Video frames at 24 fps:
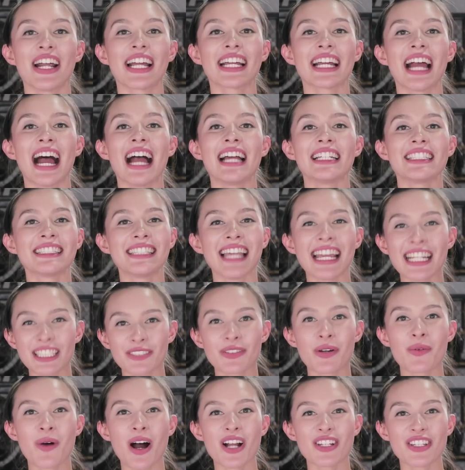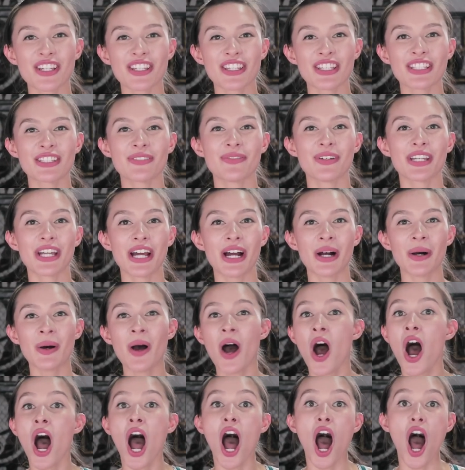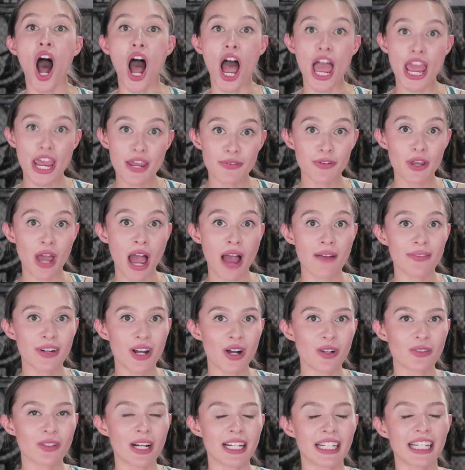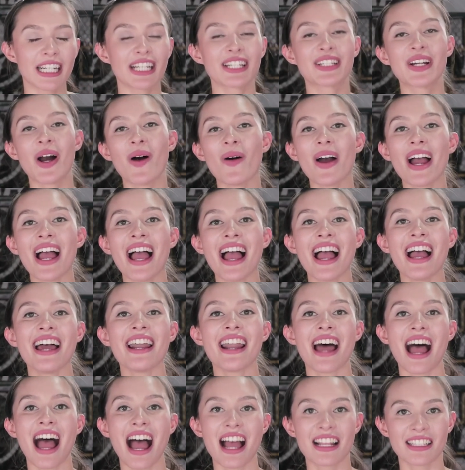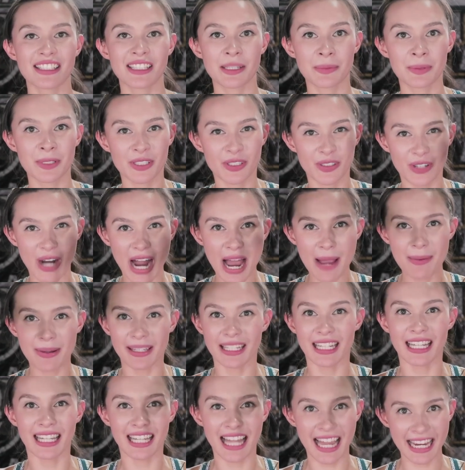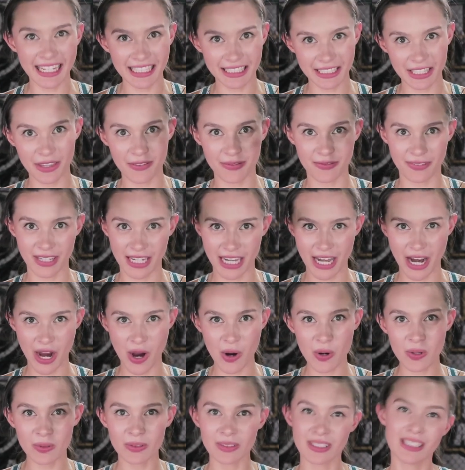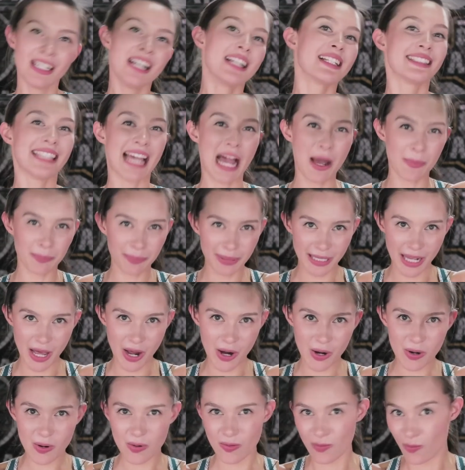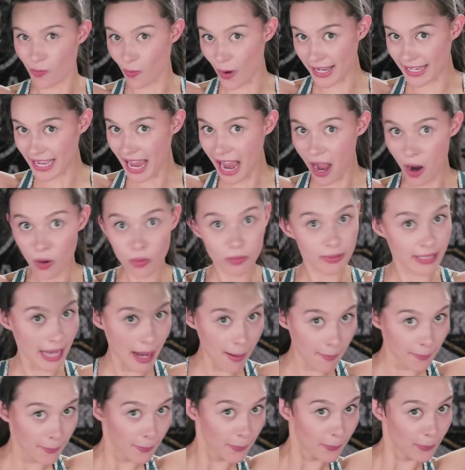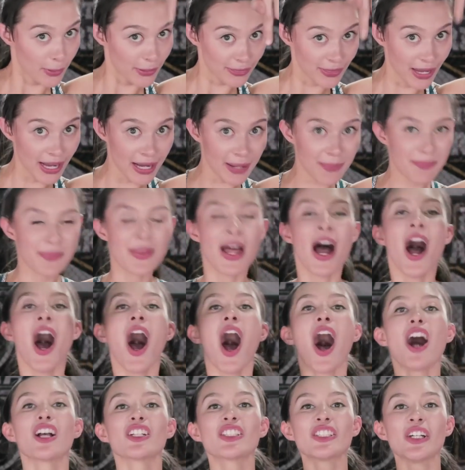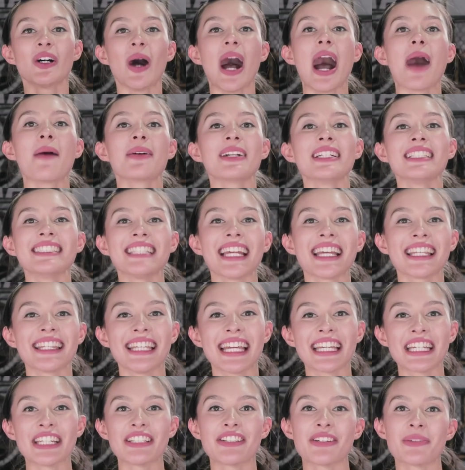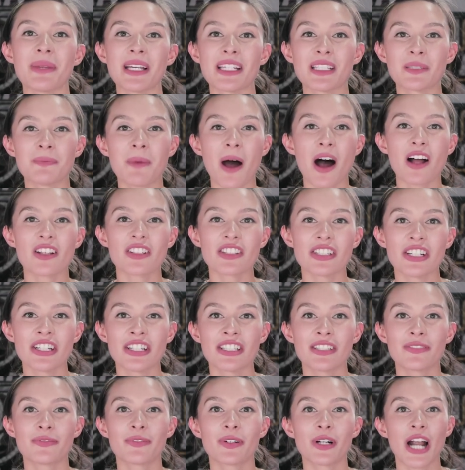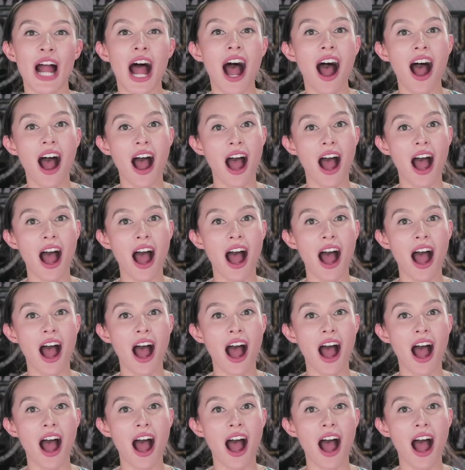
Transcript: right guys, thanks for watching this video. If you haven't already, go ahead and subscribe and like to the video down below right now. Yeah, right there. Also, I want to say thank you to my sponsors for